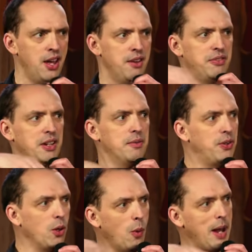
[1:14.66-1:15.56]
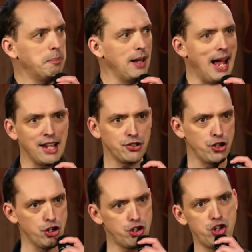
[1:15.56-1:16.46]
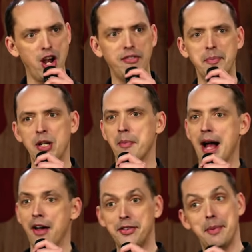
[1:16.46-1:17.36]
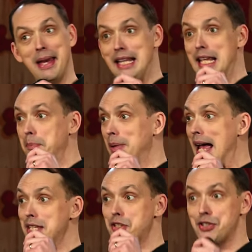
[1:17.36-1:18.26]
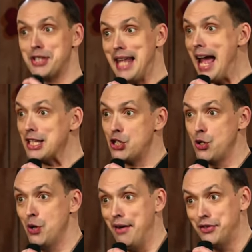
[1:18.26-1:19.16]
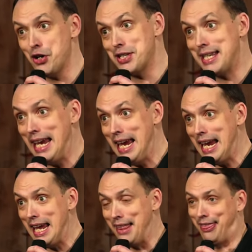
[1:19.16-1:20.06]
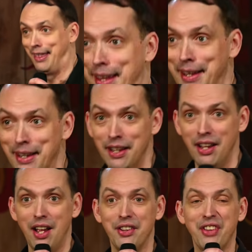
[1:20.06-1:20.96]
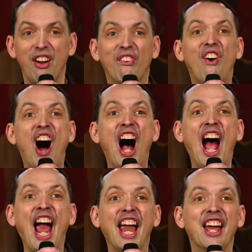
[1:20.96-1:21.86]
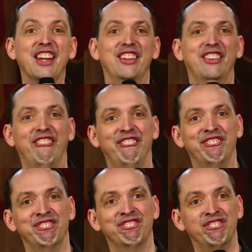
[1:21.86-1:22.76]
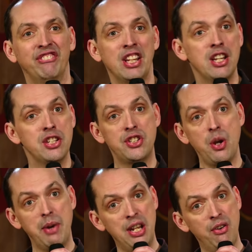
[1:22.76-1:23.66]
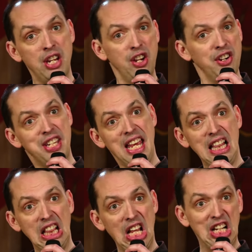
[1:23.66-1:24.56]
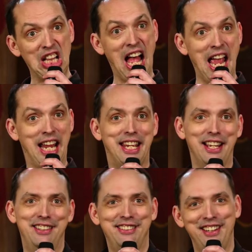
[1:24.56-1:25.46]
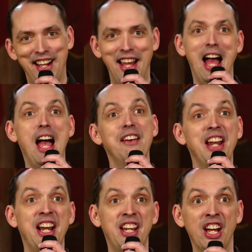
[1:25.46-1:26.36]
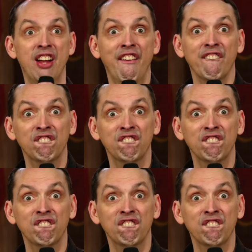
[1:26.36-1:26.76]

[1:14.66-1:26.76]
fill them full of wet plaster, shove them in your mouth to make a little plaster statue of your teeth. I was like, why? So we knew what your teeth look like. I have an idea.